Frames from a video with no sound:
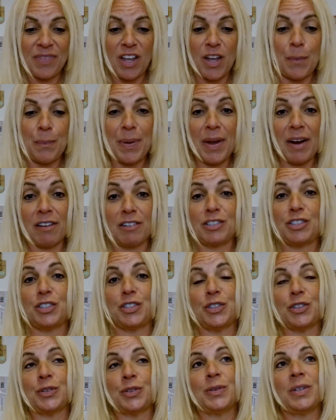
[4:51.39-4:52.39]
compared
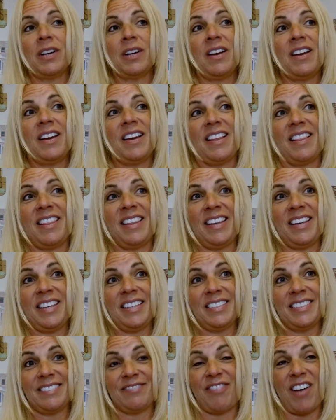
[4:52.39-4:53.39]
to
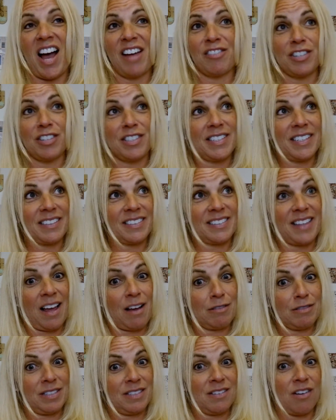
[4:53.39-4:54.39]
the $5,000 or
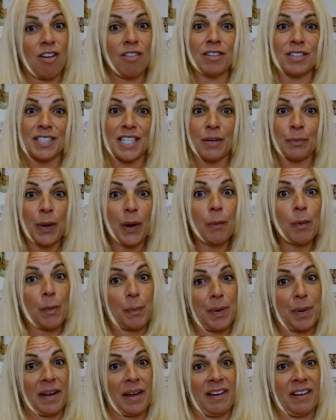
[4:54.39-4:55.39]
$6,000 that we were
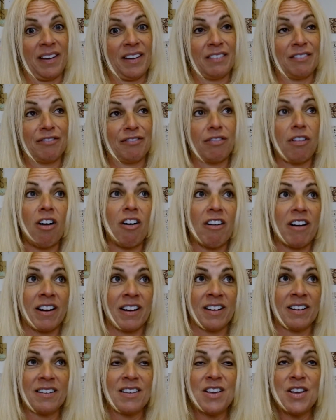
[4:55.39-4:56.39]
paying in
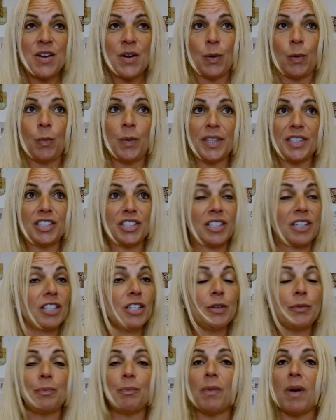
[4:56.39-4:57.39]
Florida, which
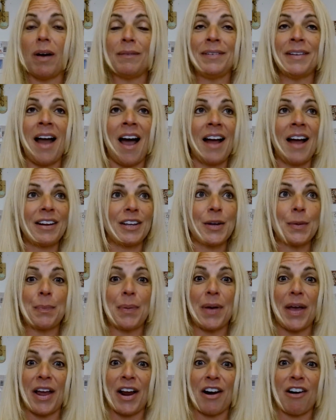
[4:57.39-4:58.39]
could not
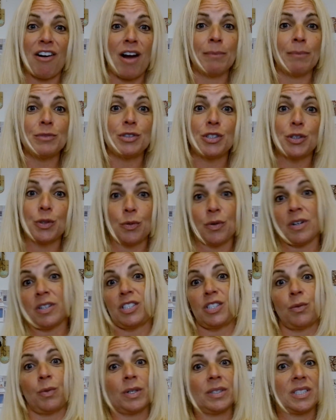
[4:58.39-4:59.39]
compare, I'm sure,
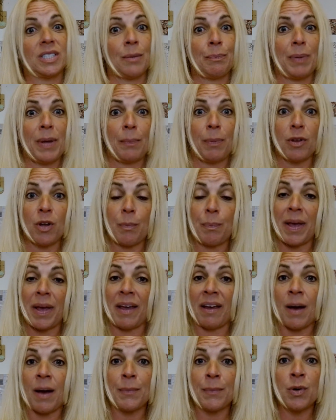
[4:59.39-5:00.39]
to what some people are
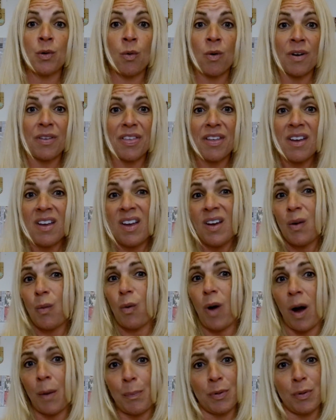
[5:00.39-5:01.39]
paying up north.
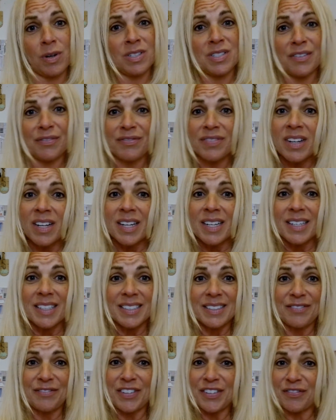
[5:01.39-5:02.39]
upwards of
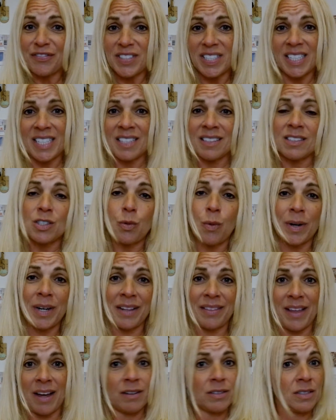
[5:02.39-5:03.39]
$15,000,
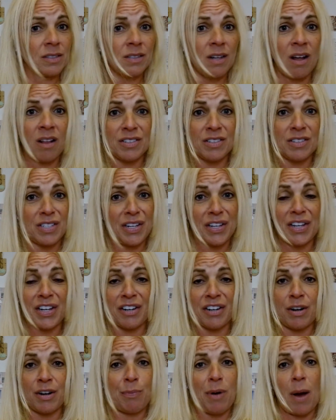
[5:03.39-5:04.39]
$20,000 a year in